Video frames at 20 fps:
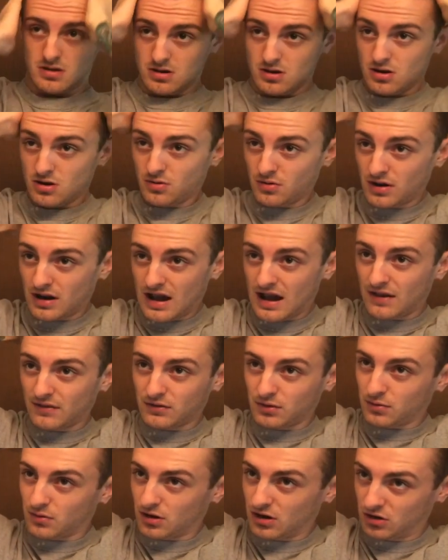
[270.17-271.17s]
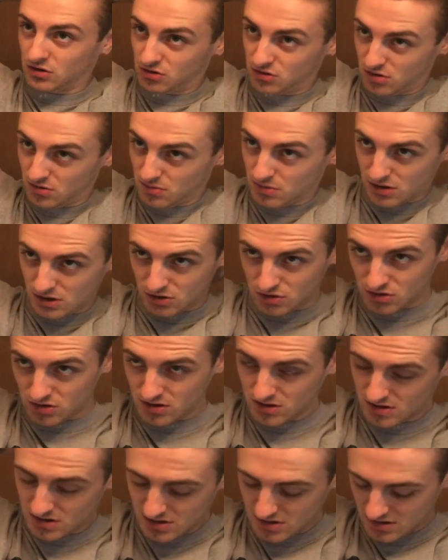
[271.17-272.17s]
you don't want to have to rush too much.
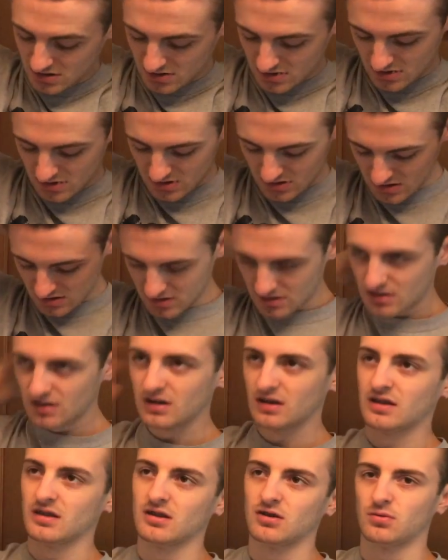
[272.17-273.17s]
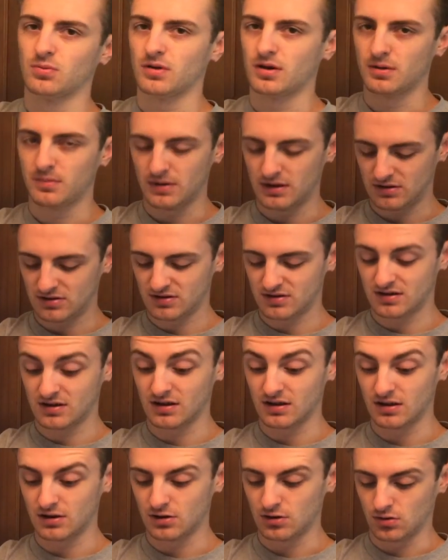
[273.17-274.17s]
And these water bases
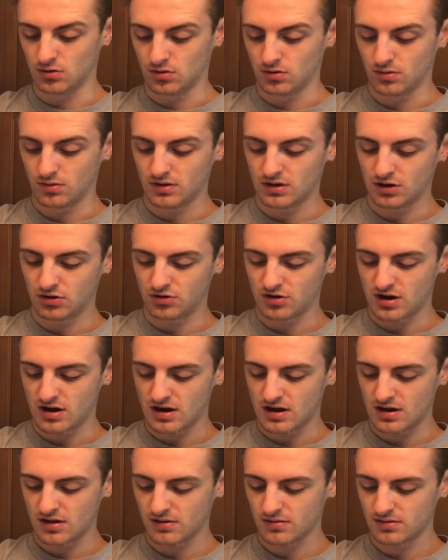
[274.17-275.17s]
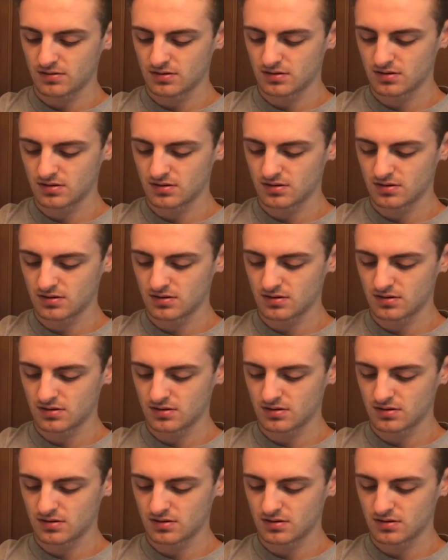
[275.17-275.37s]
can get annoying when they dry out.